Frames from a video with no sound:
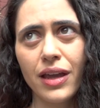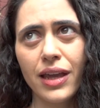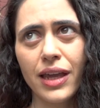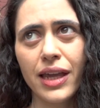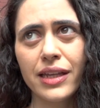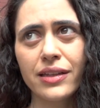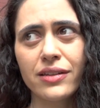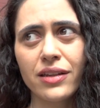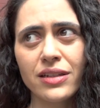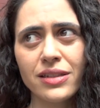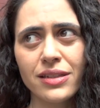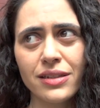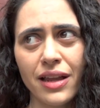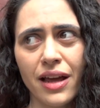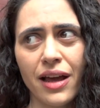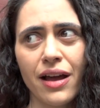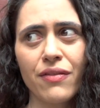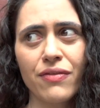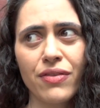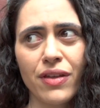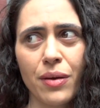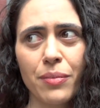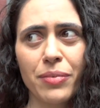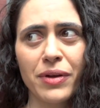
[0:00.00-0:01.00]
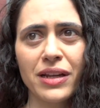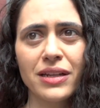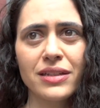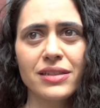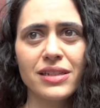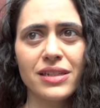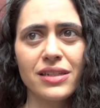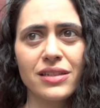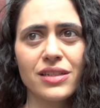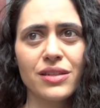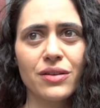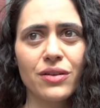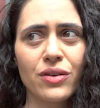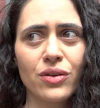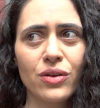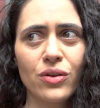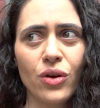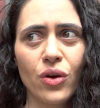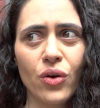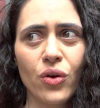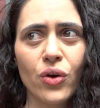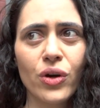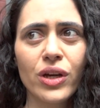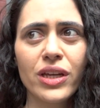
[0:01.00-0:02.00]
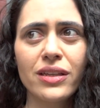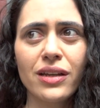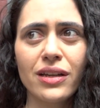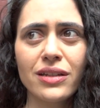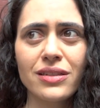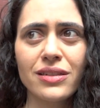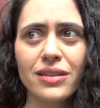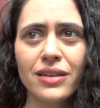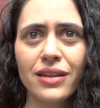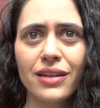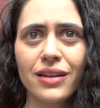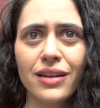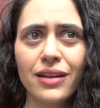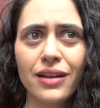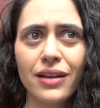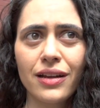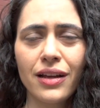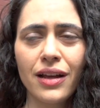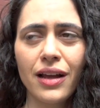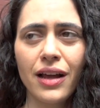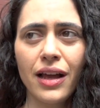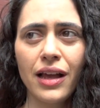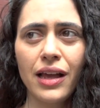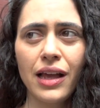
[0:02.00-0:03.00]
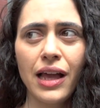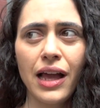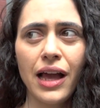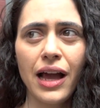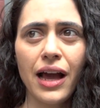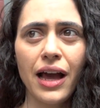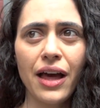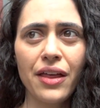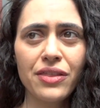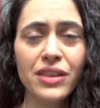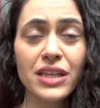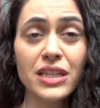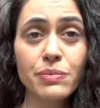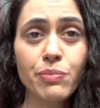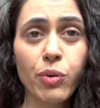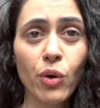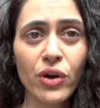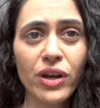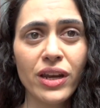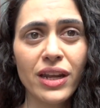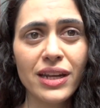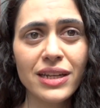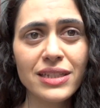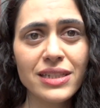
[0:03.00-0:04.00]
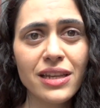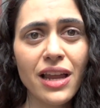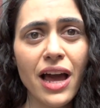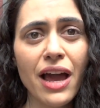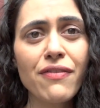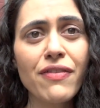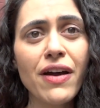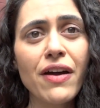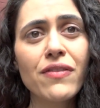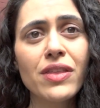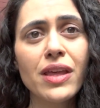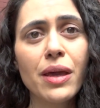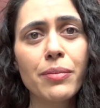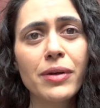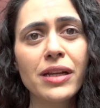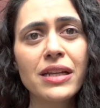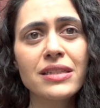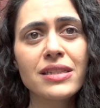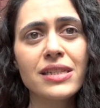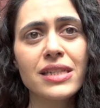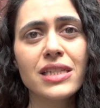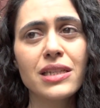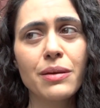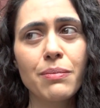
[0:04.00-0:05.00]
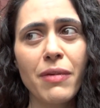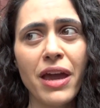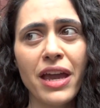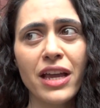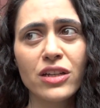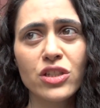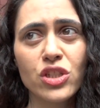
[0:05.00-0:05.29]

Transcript: he doesn't have the ability to, or he doesn't at this point in his life have the ability to make